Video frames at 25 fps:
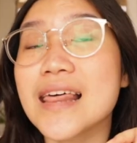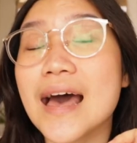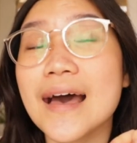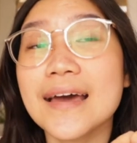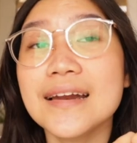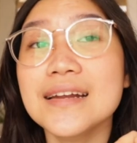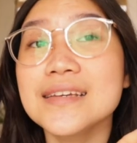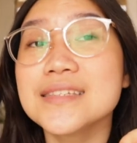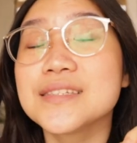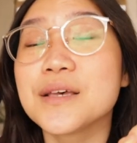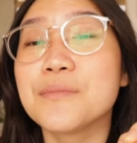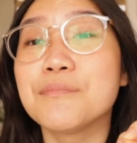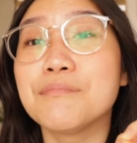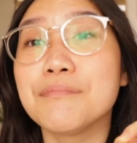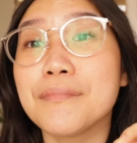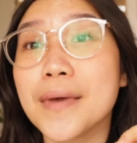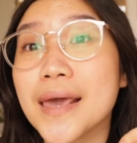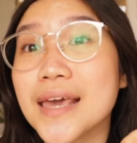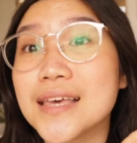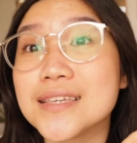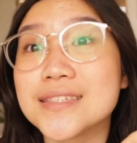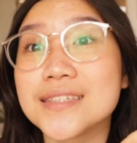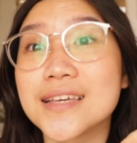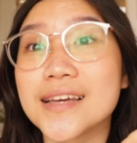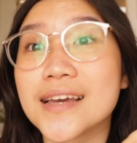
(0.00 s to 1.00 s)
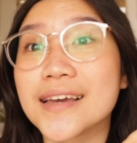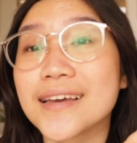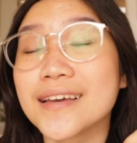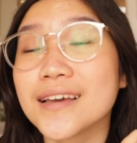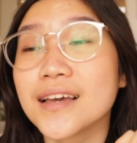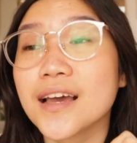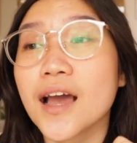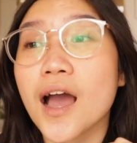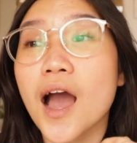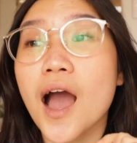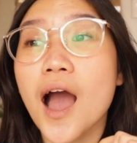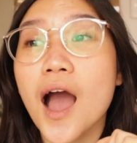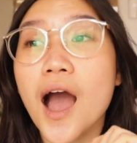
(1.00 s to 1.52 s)
that is amazing.
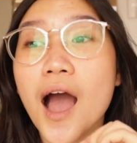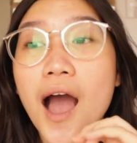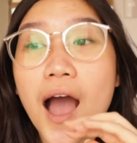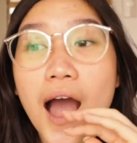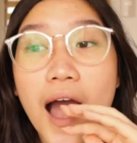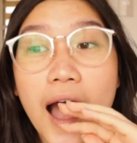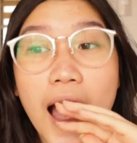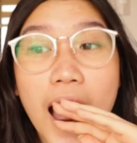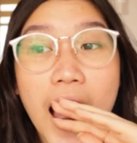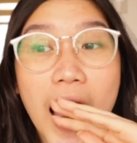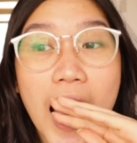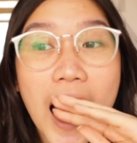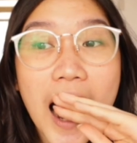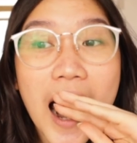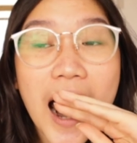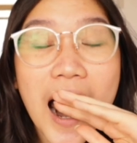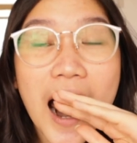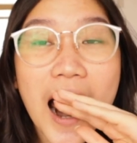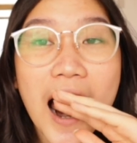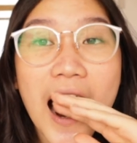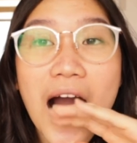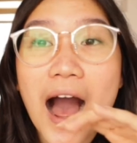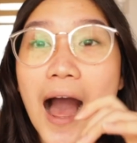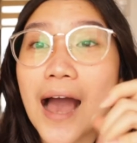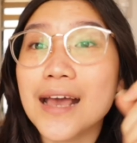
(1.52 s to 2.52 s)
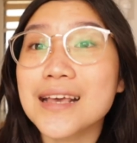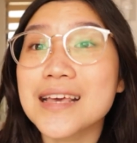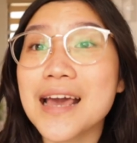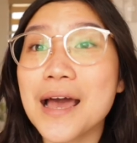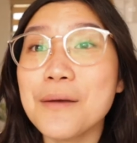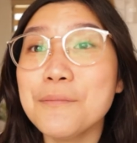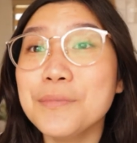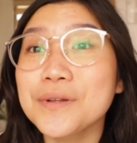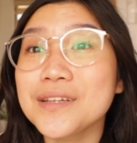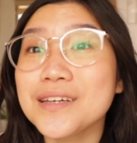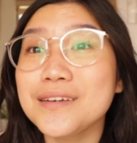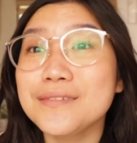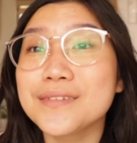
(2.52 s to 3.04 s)
I
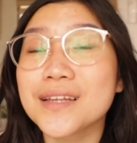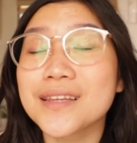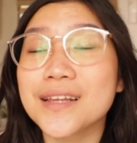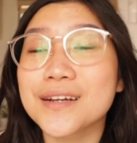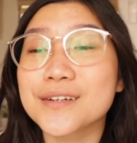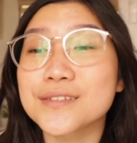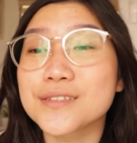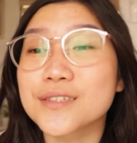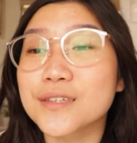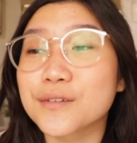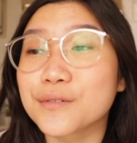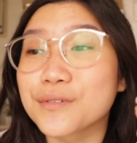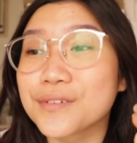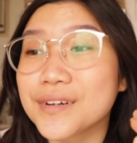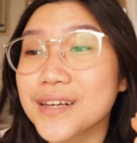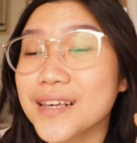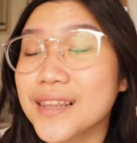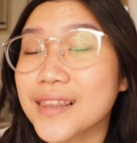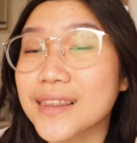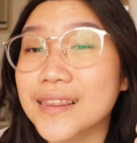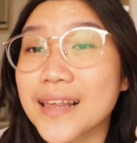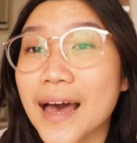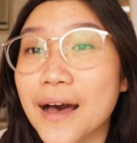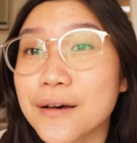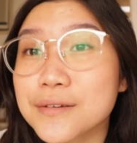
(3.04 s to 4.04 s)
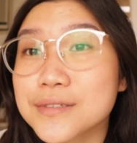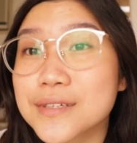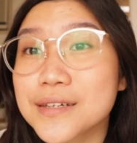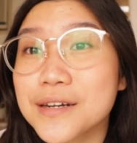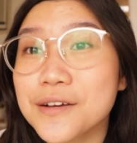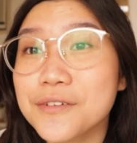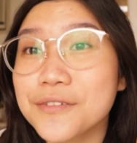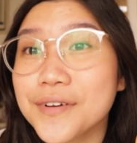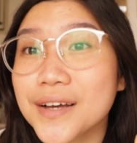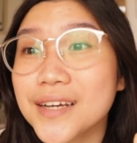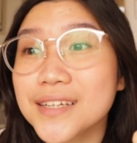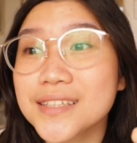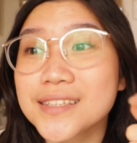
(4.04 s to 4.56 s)
can't believe that there's 3,000
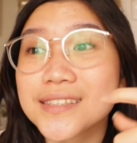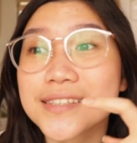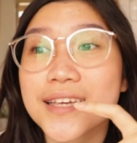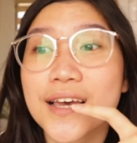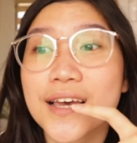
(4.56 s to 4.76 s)
of us,